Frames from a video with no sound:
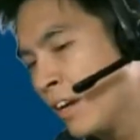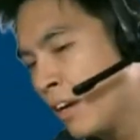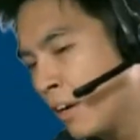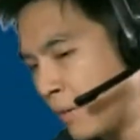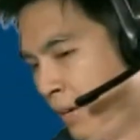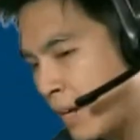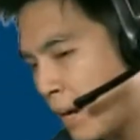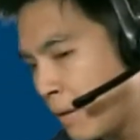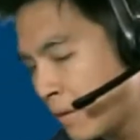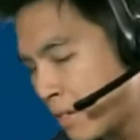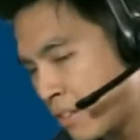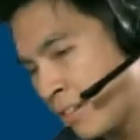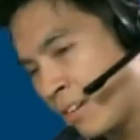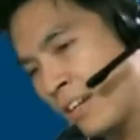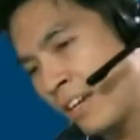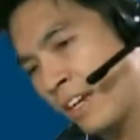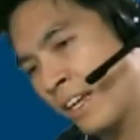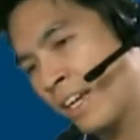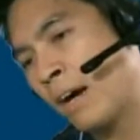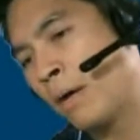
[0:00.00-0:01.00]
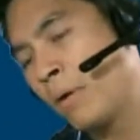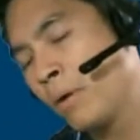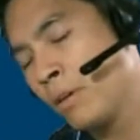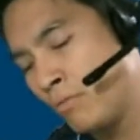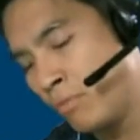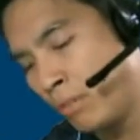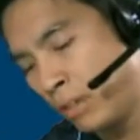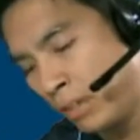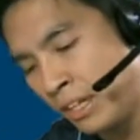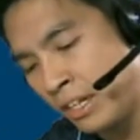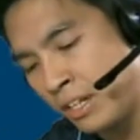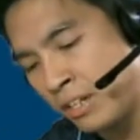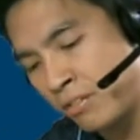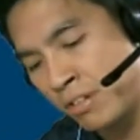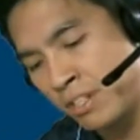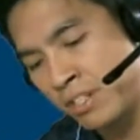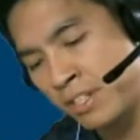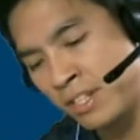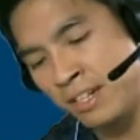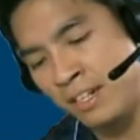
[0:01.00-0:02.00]
When I was looking at it, I was really
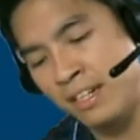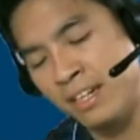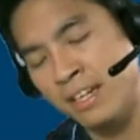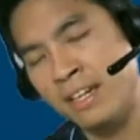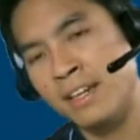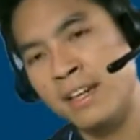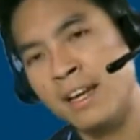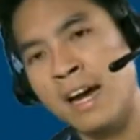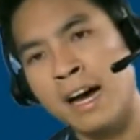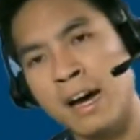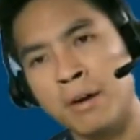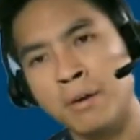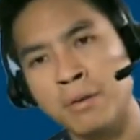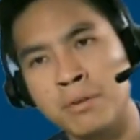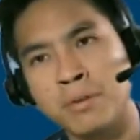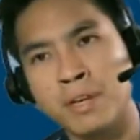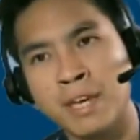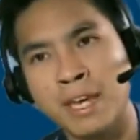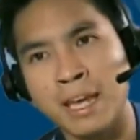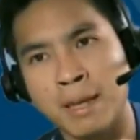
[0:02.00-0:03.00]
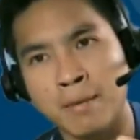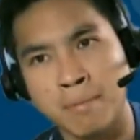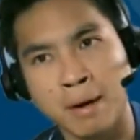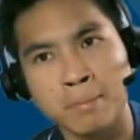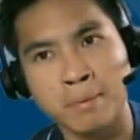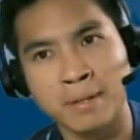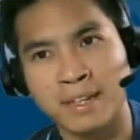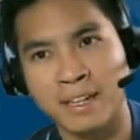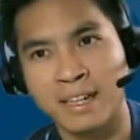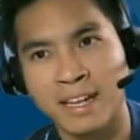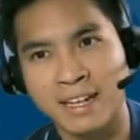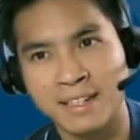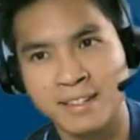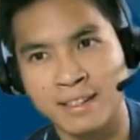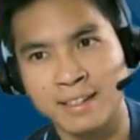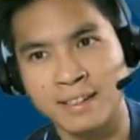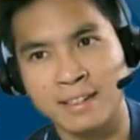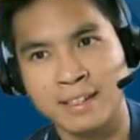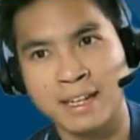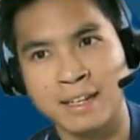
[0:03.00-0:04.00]
interested in how you came up with the lesson.